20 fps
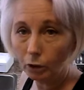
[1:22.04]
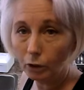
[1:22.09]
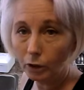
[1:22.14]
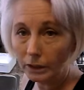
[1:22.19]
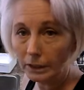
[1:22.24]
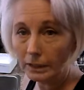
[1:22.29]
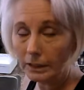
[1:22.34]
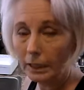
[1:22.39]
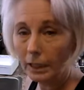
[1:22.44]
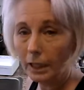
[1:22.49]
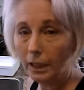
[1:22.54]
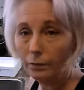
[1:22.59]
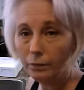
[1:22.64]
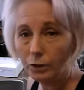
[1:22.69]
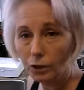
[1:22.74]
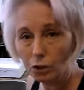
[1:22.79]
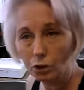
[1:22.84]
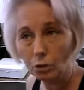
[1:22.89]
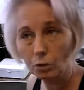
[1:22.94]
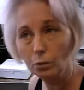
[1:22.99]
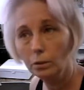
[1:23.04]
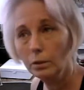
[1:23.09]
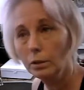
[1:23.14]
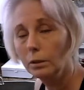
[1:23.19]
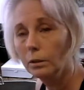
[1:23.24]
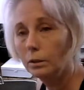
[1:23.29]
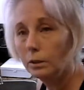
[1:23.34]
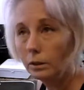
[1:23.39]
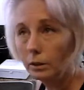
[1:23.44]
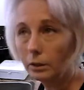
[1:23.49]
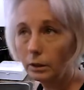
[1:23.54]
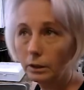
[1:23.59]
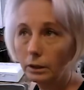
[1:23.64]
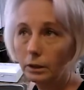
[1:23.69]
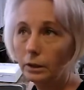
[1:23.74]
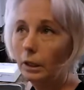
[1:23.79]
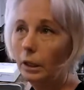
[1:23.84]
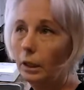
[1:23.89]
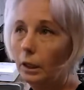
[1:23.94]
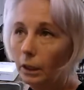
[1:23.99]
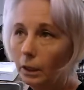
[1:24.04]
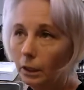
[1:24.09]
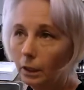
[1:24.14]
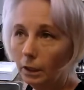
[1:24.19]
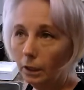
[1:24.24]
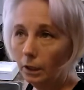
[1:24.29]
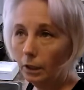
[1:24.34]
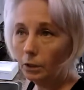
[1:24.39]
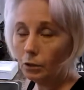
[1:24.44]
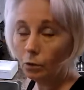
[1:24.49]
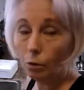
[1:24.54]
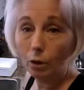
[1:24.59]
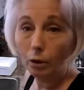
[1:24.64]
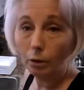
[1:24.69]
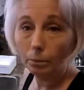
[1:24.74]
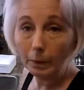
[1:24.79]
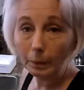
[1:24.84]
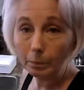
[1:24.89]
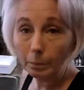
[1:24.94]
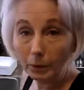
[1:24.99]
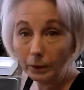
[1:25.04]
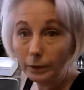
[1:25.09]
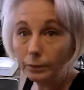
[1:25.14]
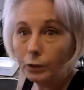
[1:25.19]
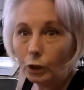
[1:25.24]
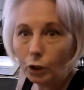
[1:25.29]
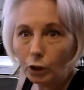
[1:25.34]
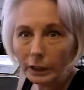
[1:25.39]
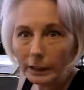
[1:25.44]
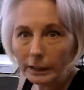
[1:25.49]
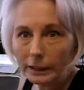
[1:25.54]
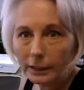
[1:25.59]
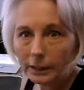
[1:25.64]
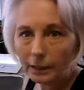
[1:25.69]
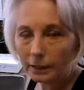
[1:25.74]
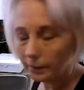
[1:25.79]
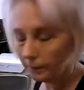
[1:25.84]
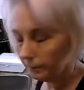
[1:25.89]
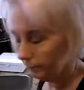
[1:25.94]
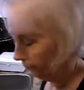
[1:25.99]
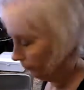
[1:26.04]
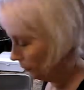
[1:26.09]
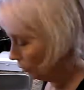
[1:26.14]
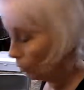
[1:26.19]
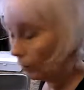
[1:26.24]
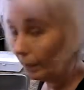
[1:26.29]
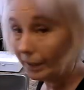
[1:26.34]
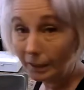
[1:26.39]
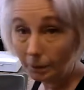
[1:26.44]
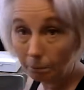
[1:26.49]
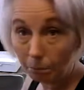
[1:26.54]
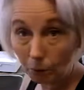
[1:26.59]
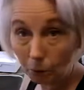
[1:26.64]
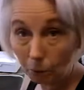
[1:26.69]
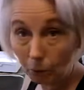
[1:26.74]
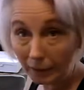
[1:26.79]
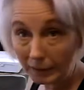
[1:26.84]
cookies that I have to do. The Toronto Maple Leaf cookies. So I need blue